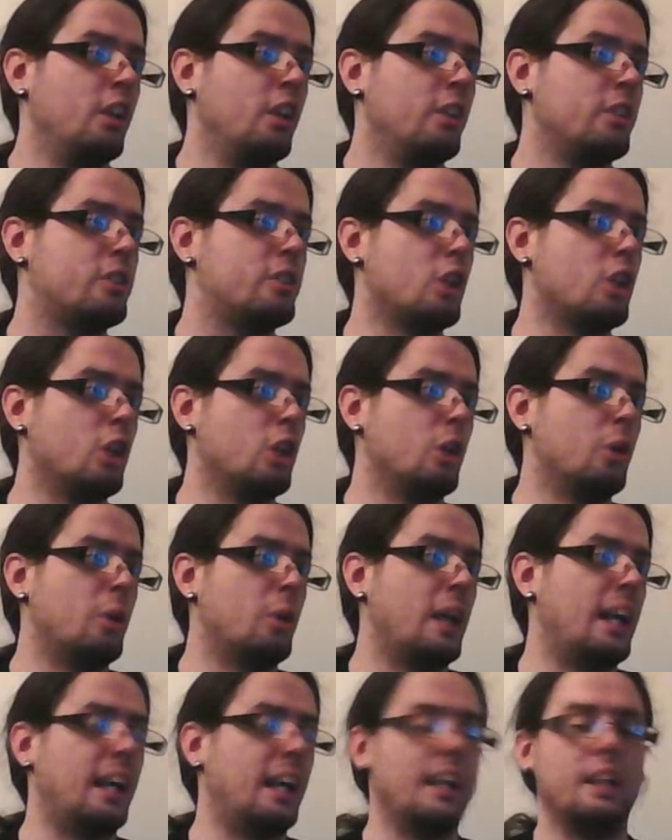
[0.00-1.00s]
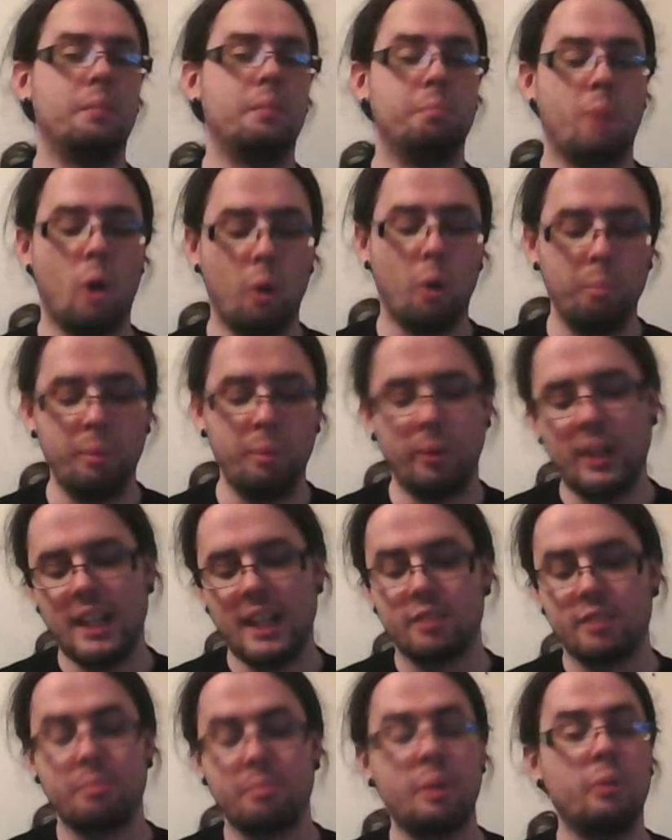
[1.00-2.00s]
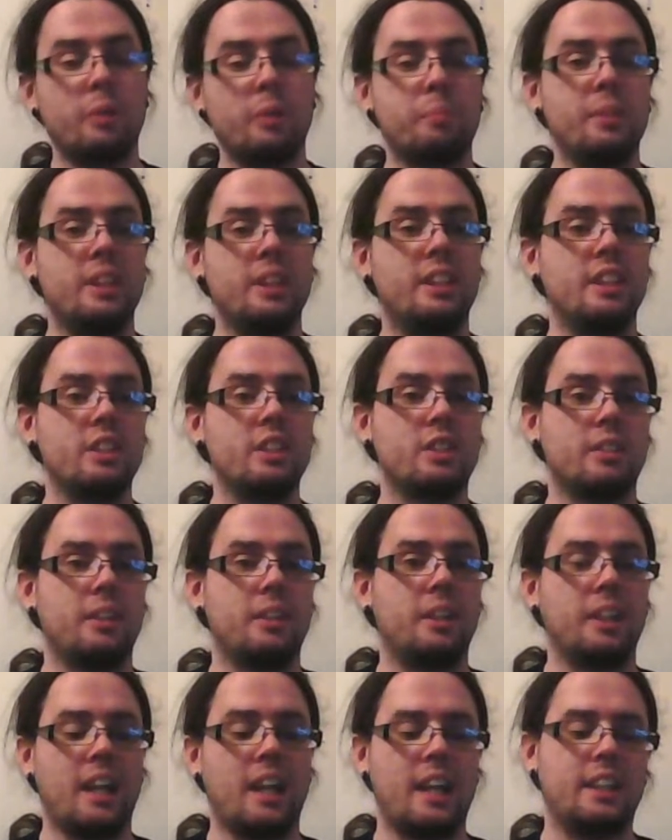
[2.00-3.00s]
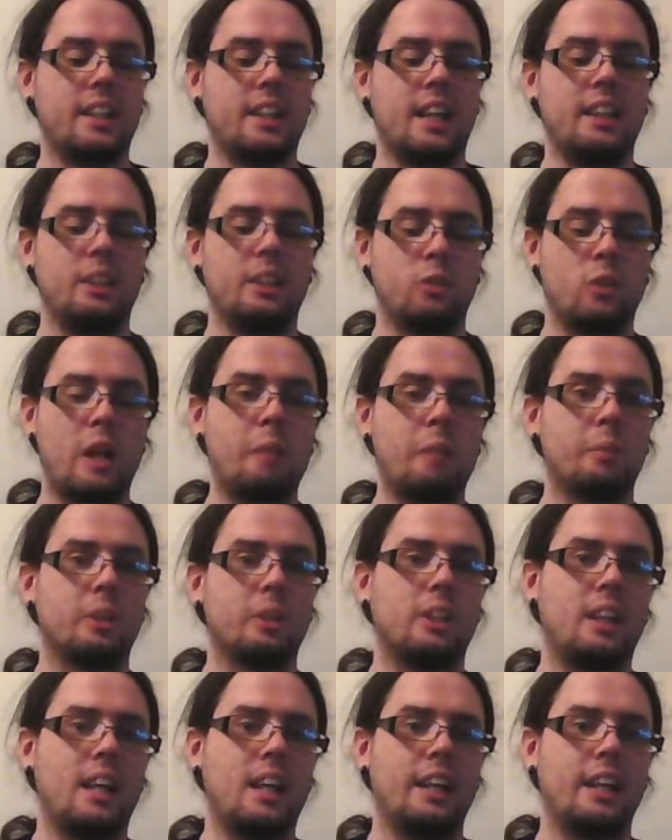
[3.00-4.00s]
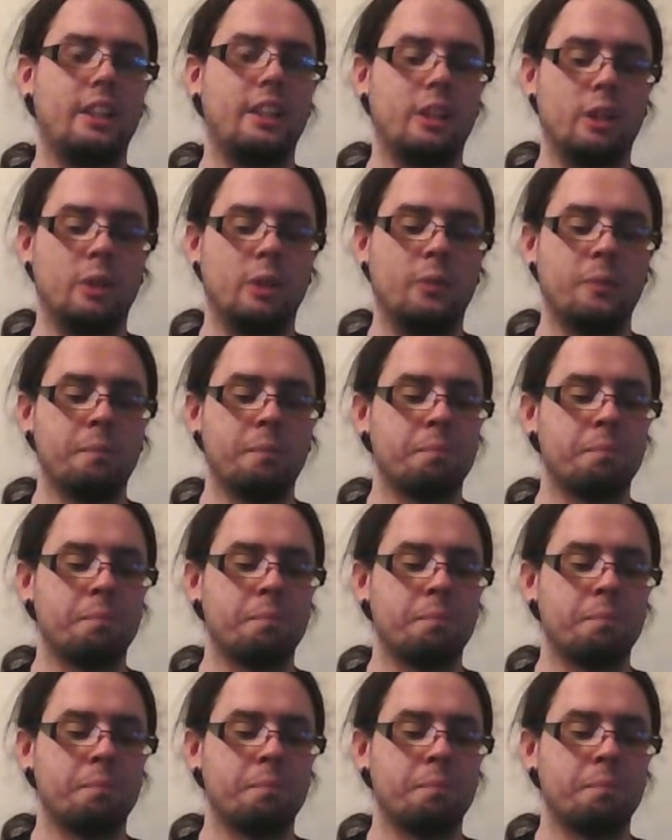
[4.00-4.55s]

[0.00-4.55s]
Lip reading: So I hope you guys have been with me this long. I kind of rambled a lot, I know.